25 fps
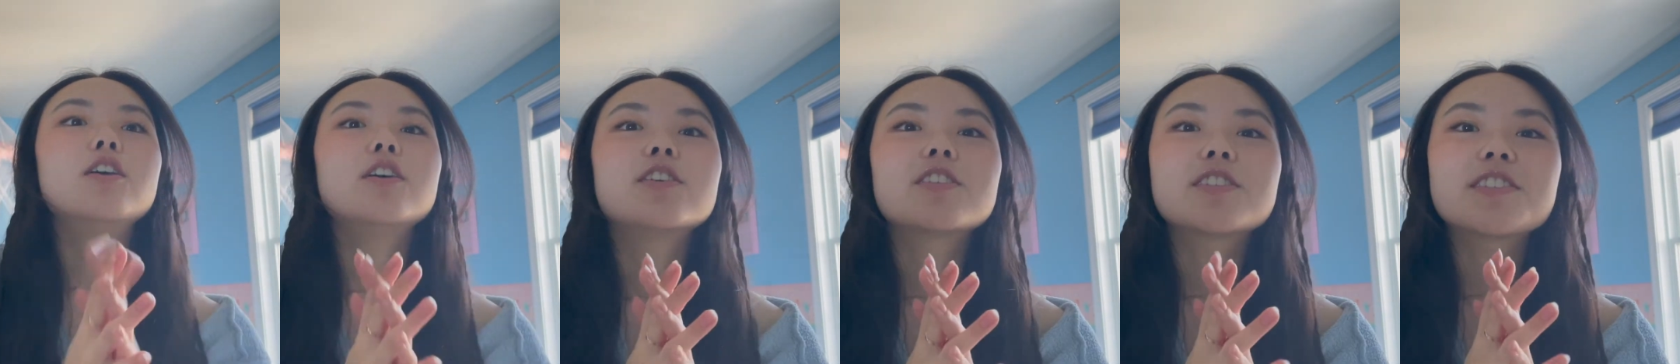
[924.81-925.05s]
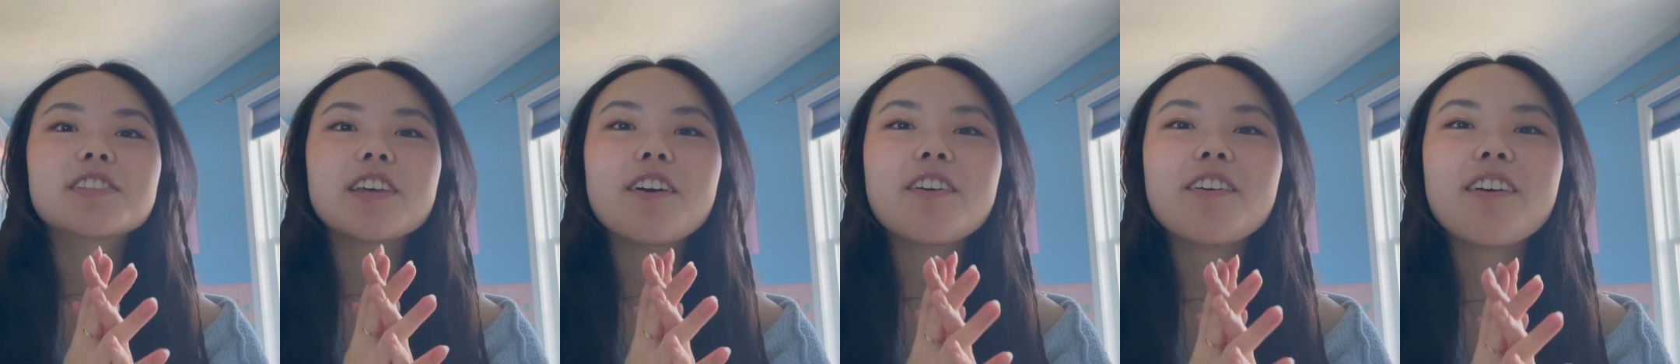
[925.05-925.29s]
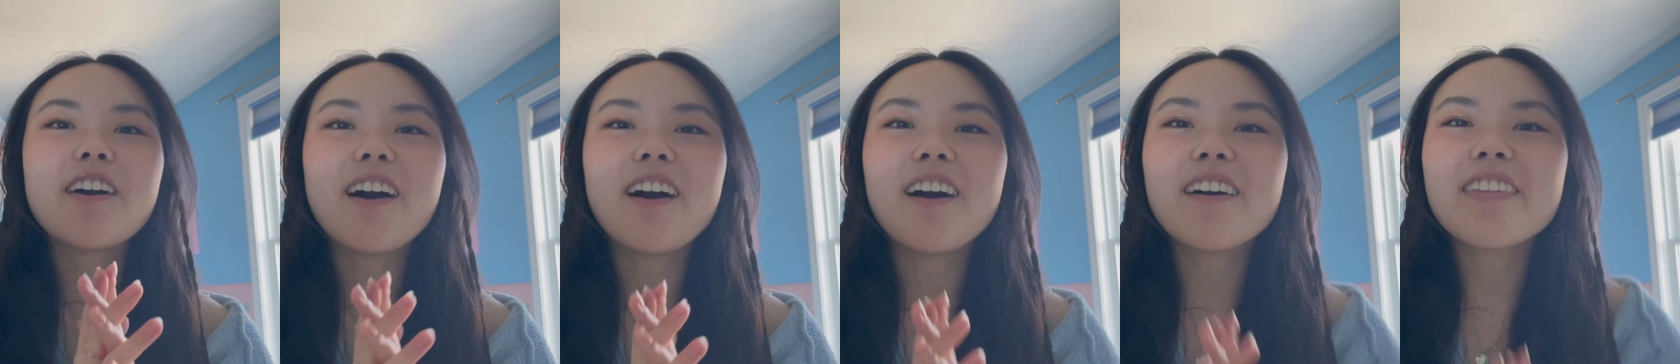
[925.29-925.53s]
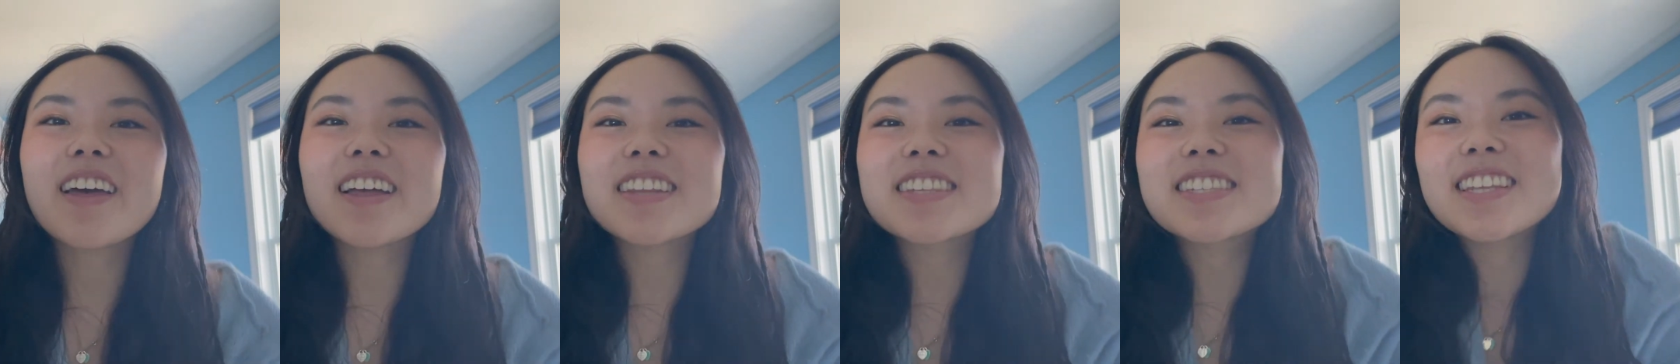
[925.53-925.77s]
So all
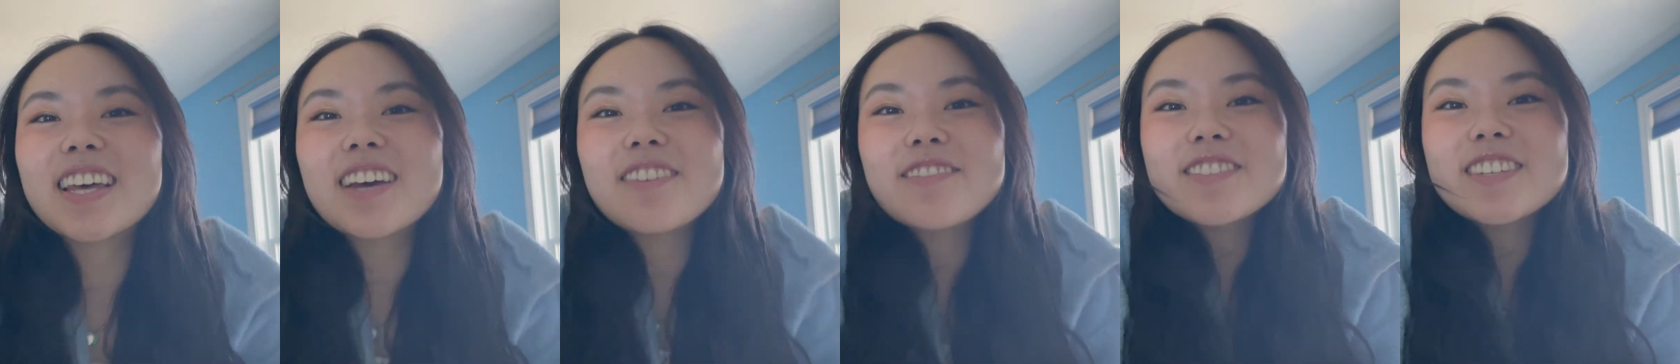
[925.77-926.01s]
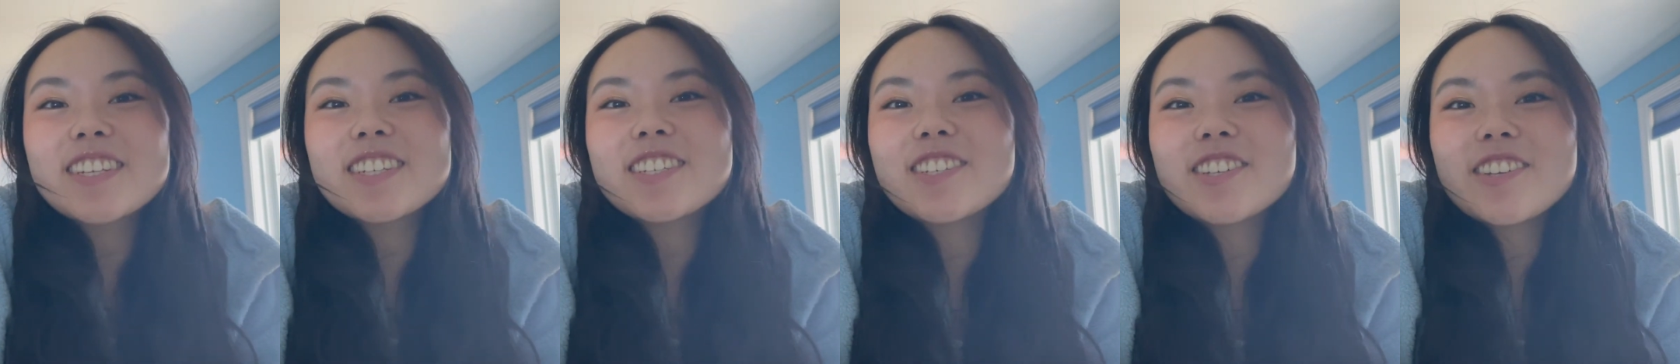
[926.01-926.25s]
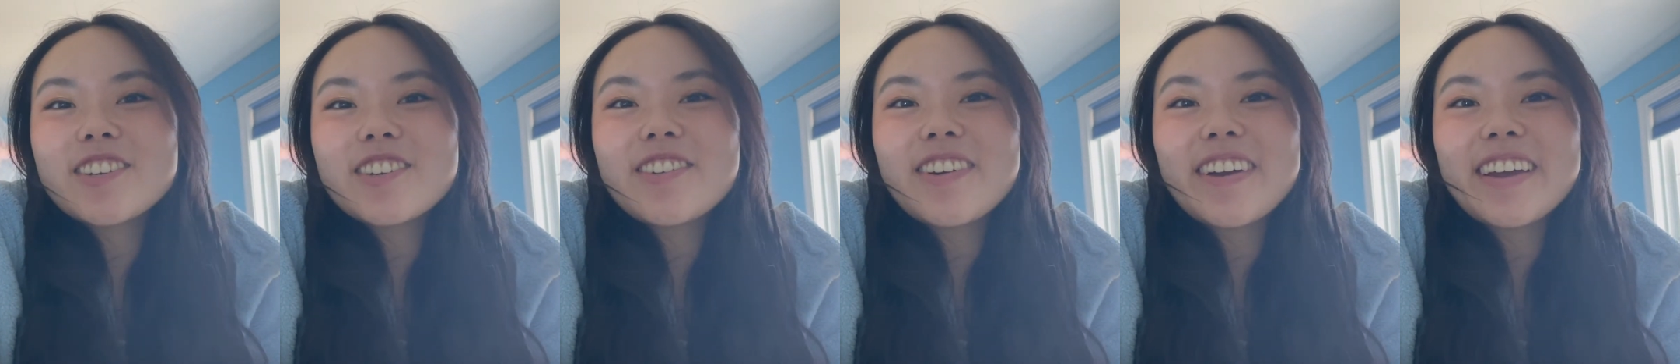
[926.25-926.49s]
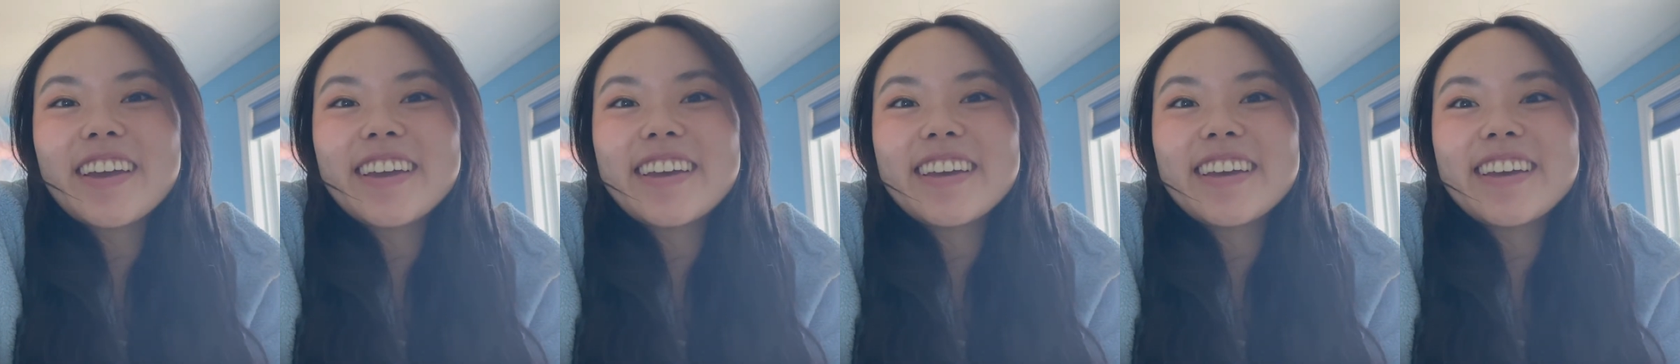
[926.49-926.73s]
that's left to do
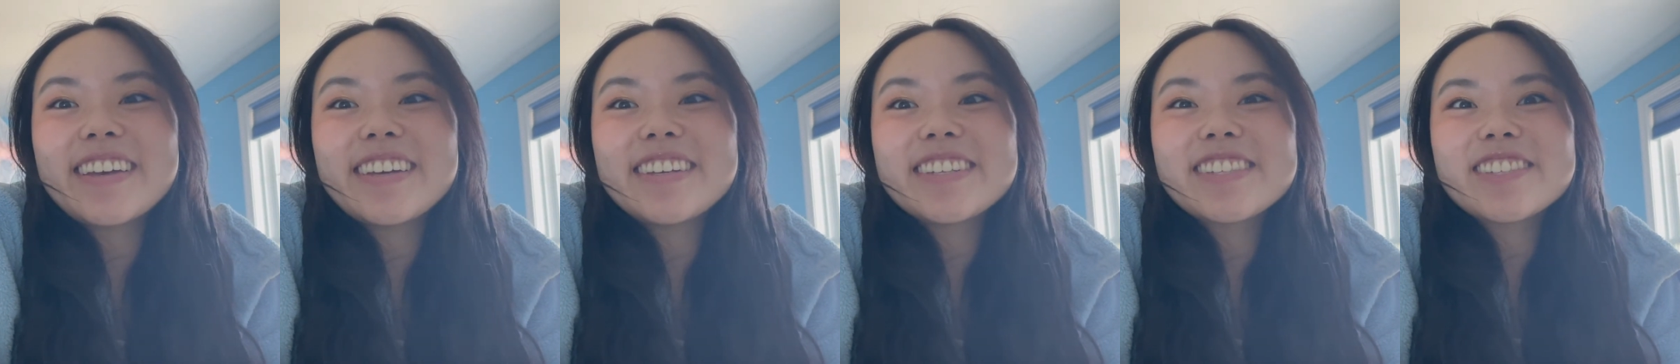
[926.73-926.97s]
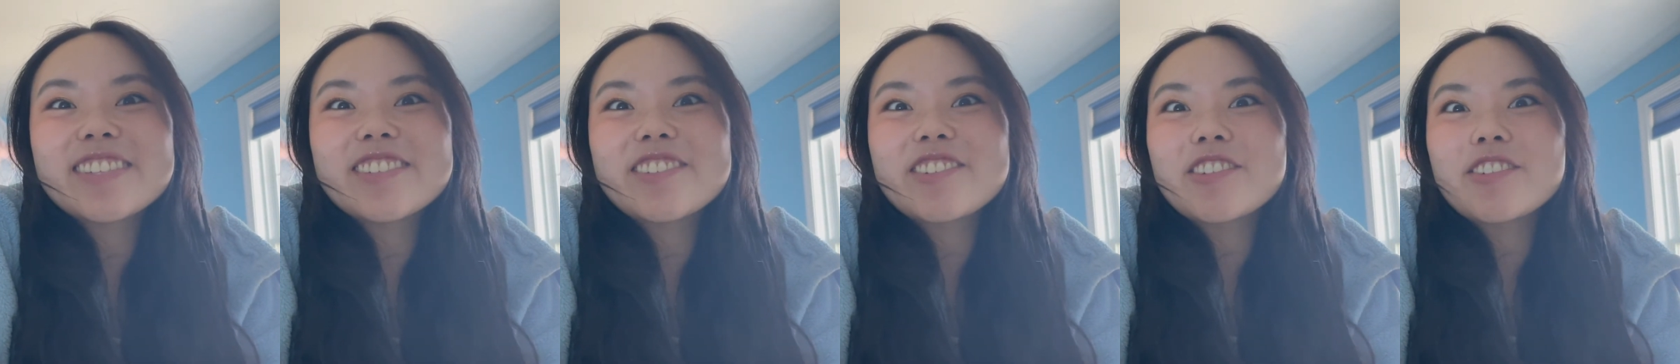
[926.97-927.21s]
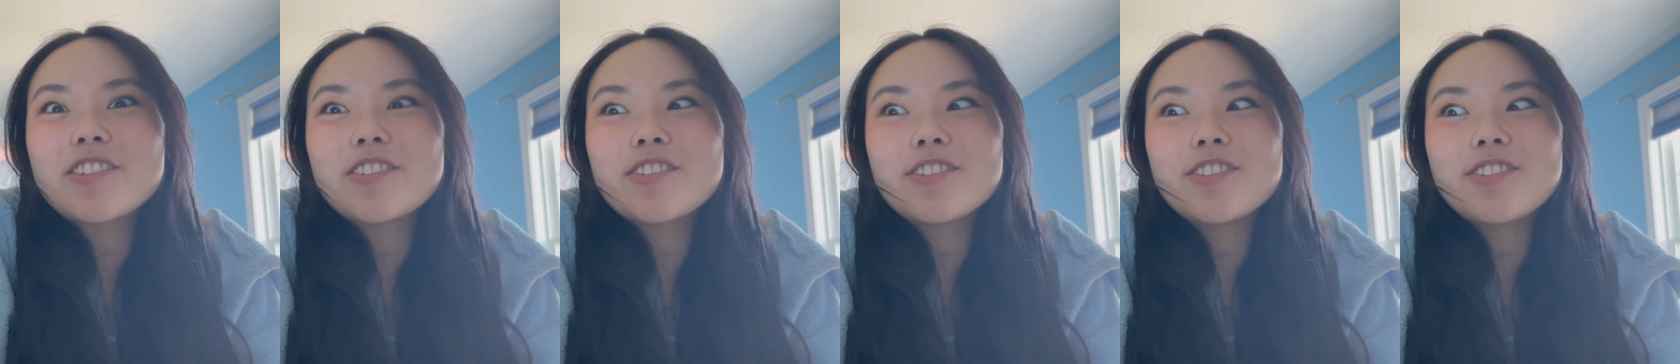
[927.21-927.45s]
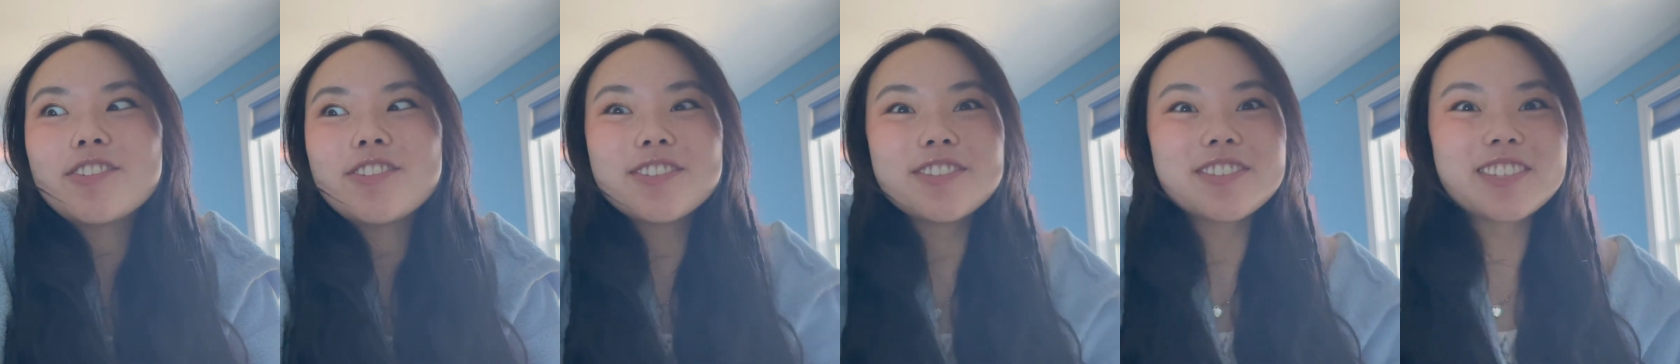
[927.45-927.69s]
is
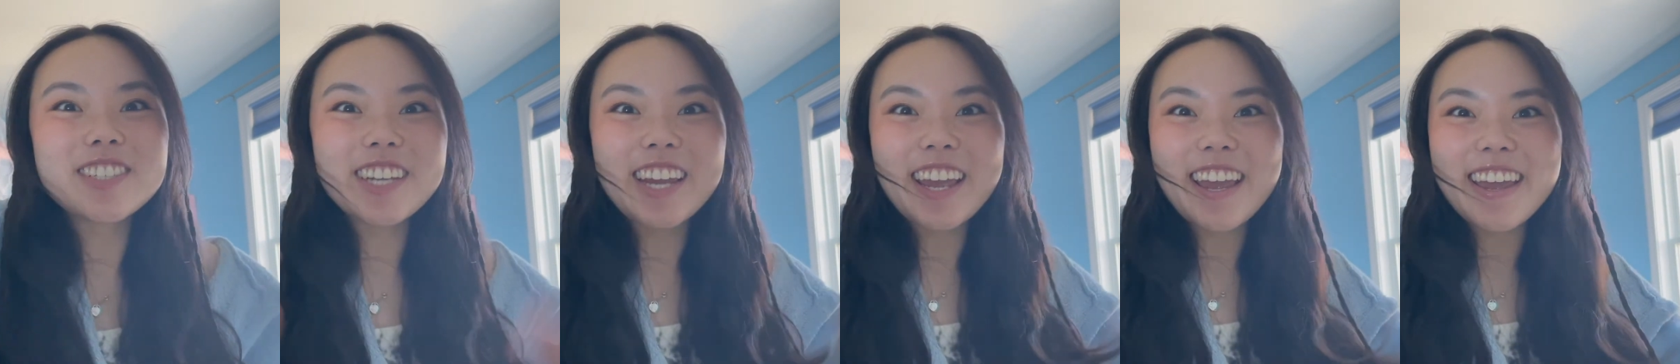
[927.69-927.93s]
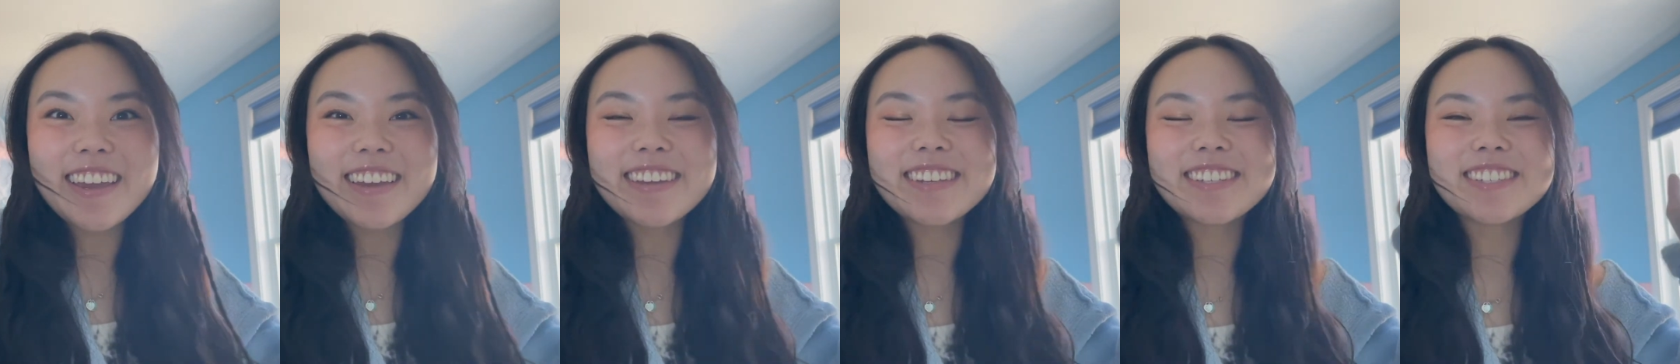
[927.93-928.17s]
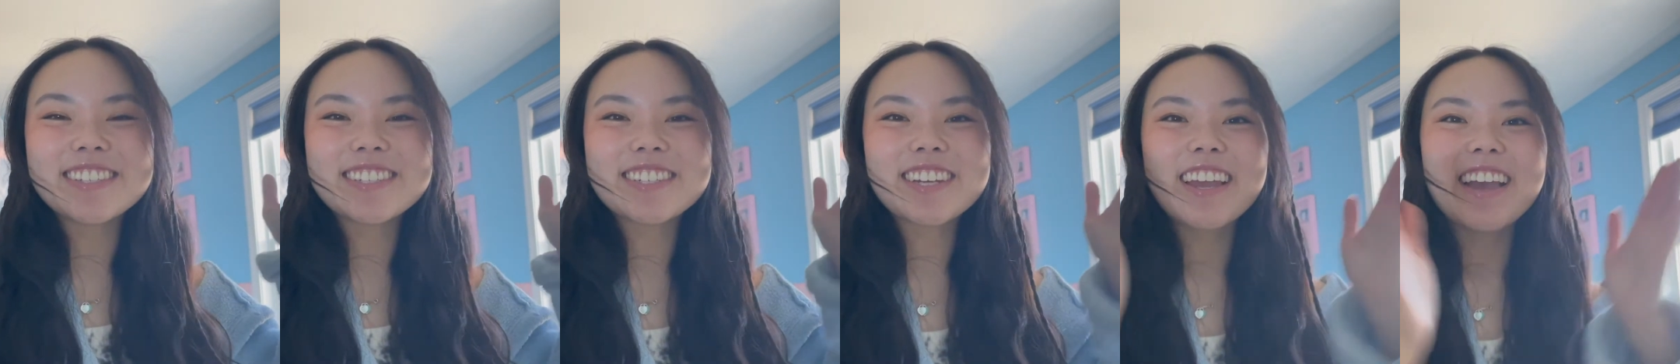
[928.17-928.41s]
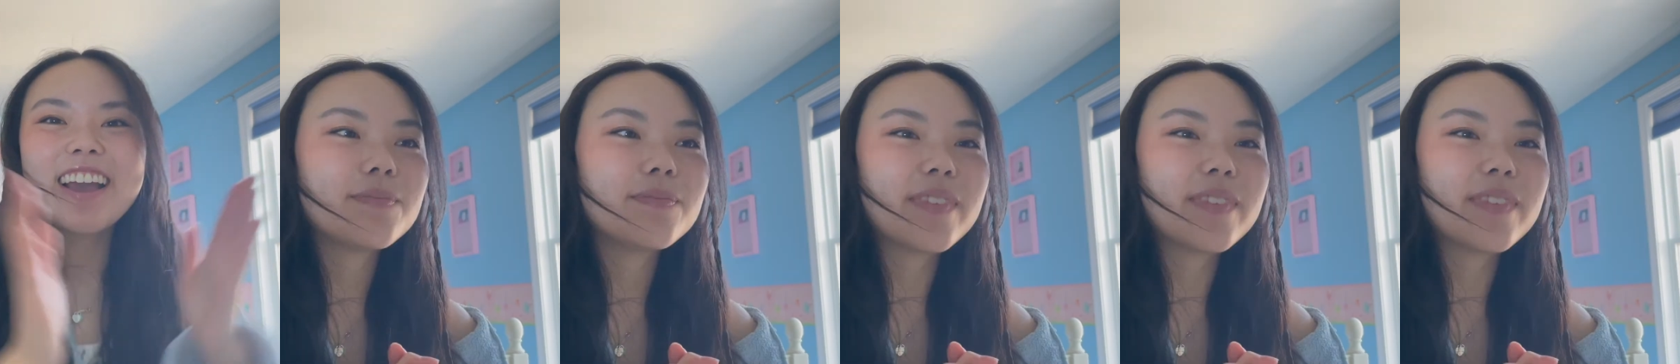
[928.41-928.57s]
to change.